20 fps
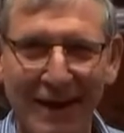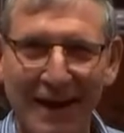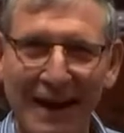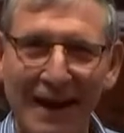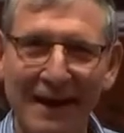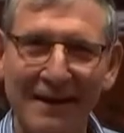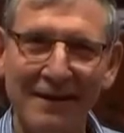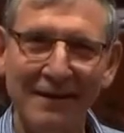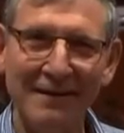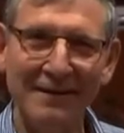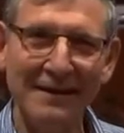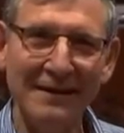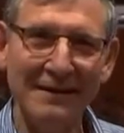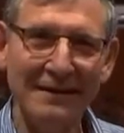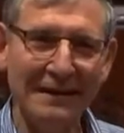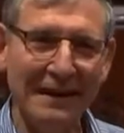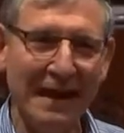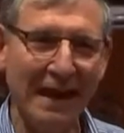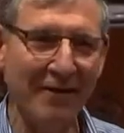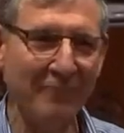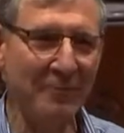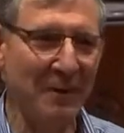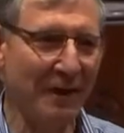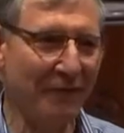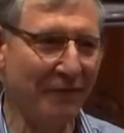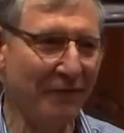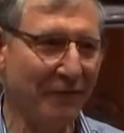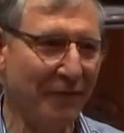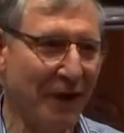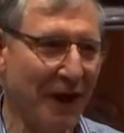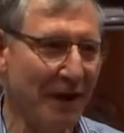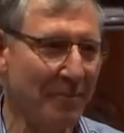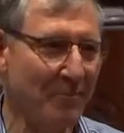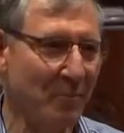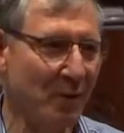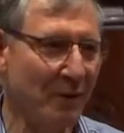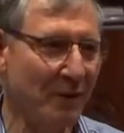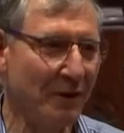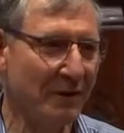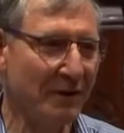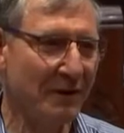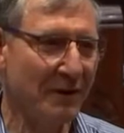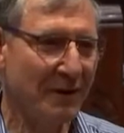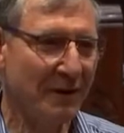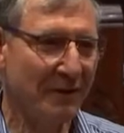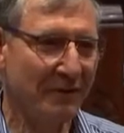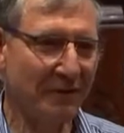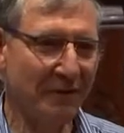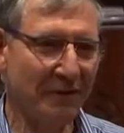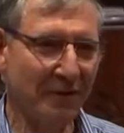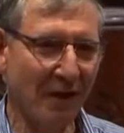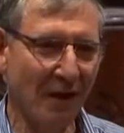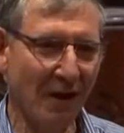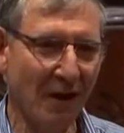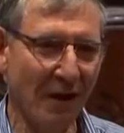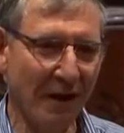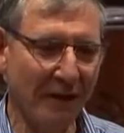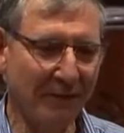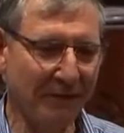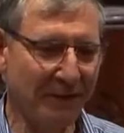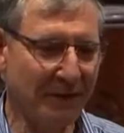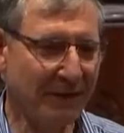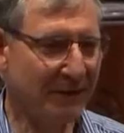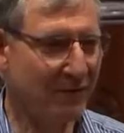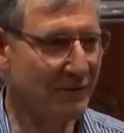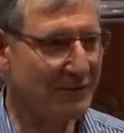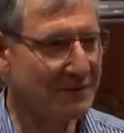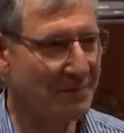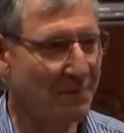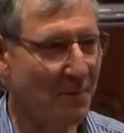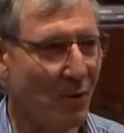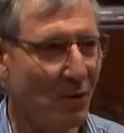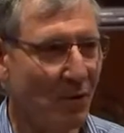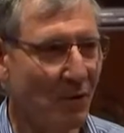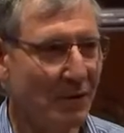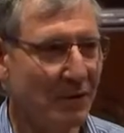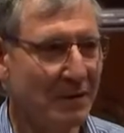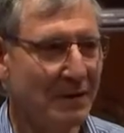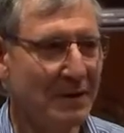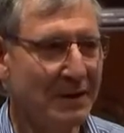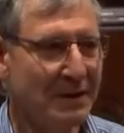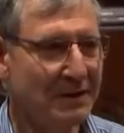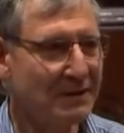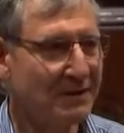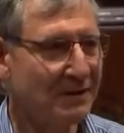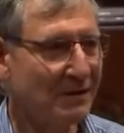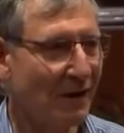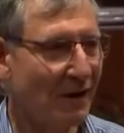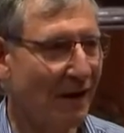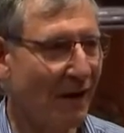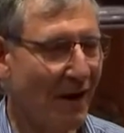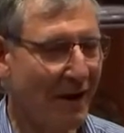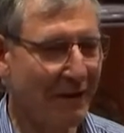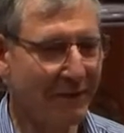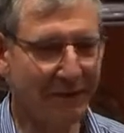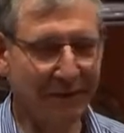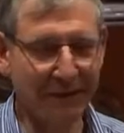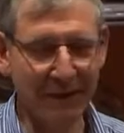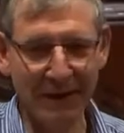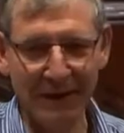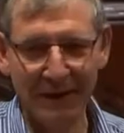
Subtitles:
And I think it gave me a framework for life, that there was more to life